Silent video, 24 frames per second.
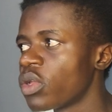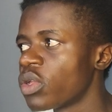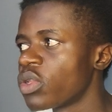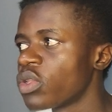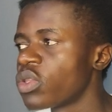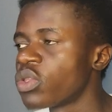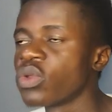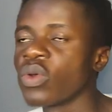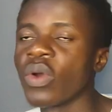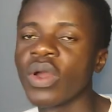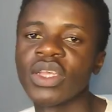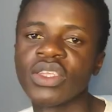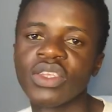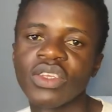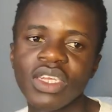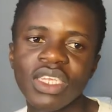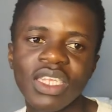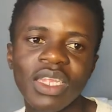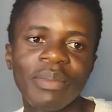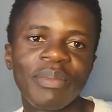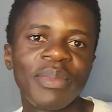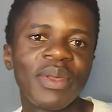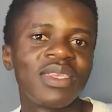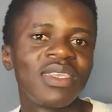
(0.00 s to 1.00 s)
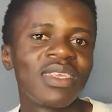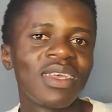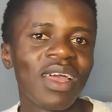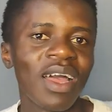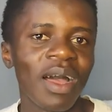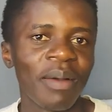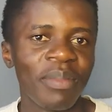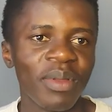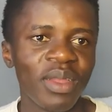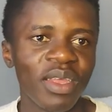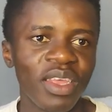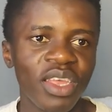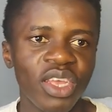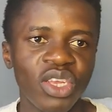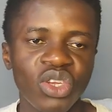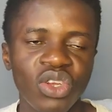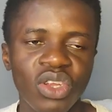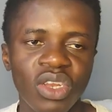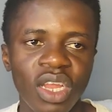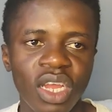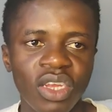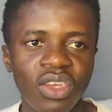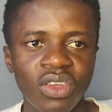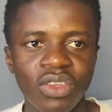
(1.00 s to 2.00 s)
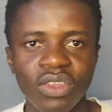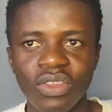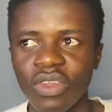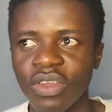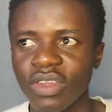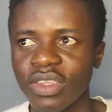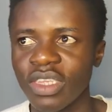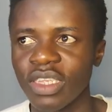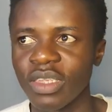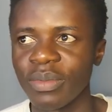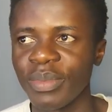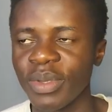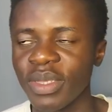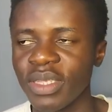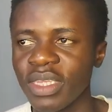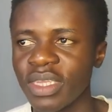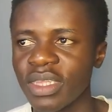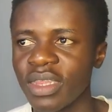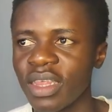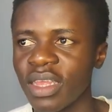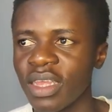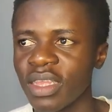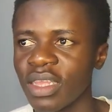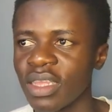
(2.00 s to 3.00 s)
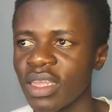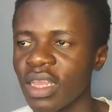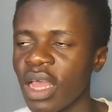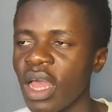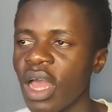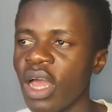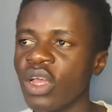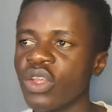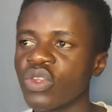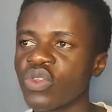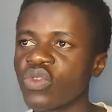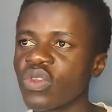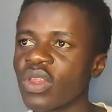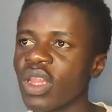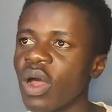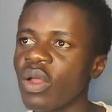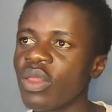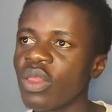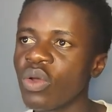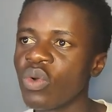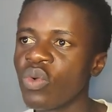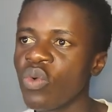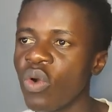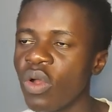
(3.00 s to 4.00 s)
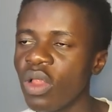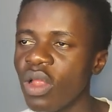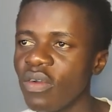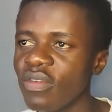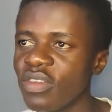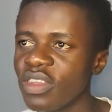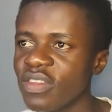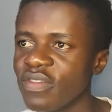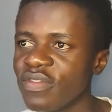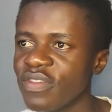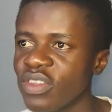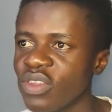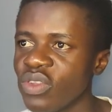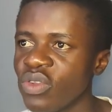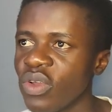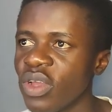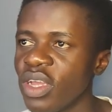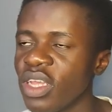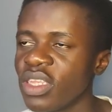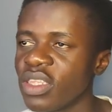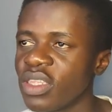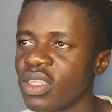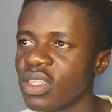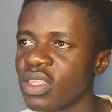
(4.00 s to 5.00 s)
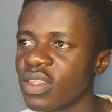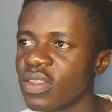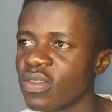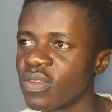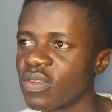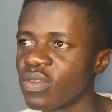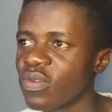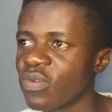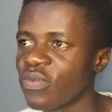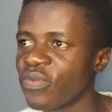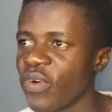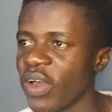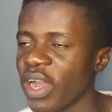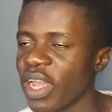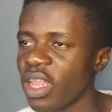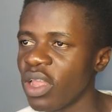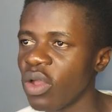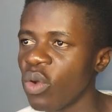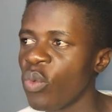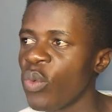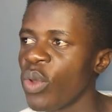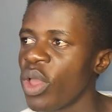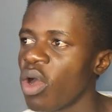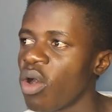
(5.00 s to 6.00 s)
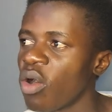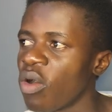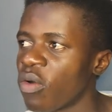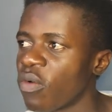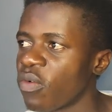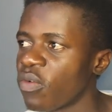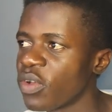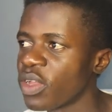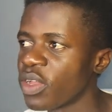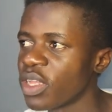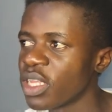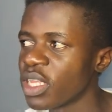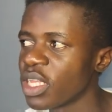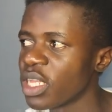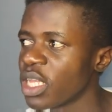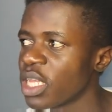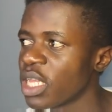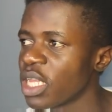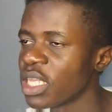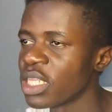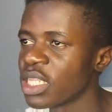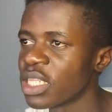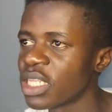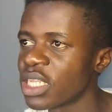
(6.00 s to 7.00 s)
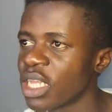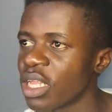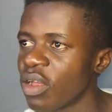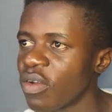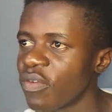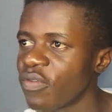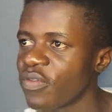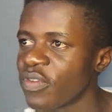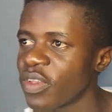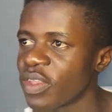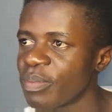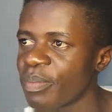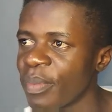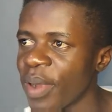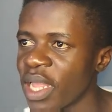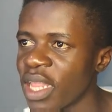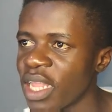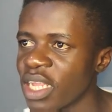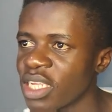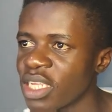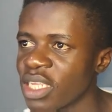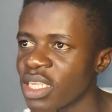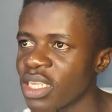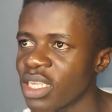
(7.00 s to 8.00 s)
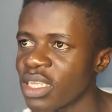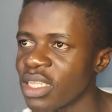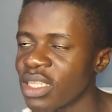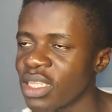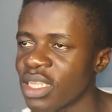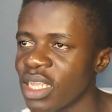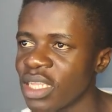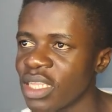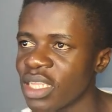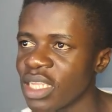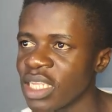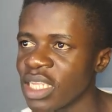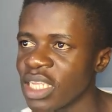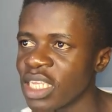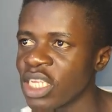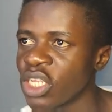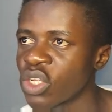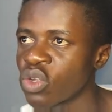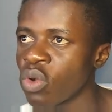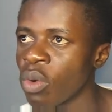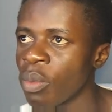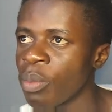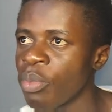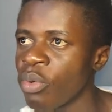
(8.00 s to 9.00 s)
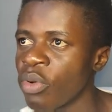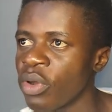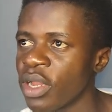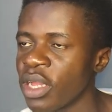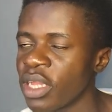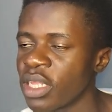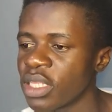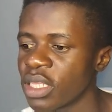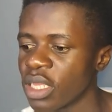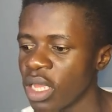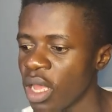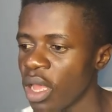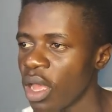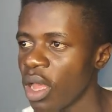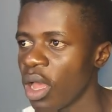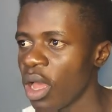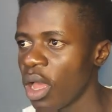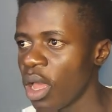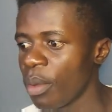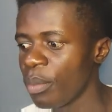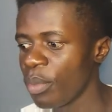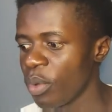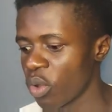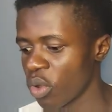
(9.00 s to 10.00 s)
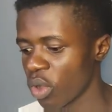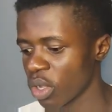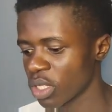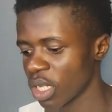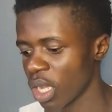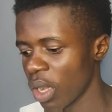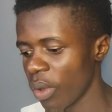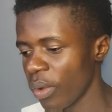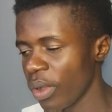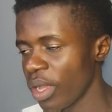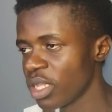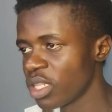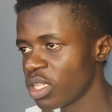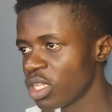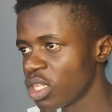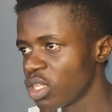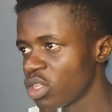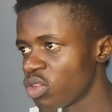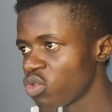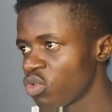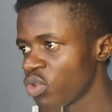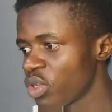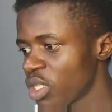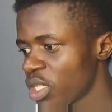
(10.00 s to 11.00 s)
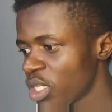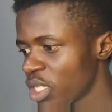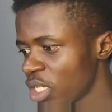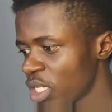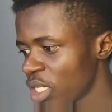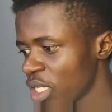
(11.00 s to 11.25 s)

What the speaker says: So it's just a basic application that just does this basic thing. So now the goal of this video is to find a way of, instead of managing the state in each component, because how it is written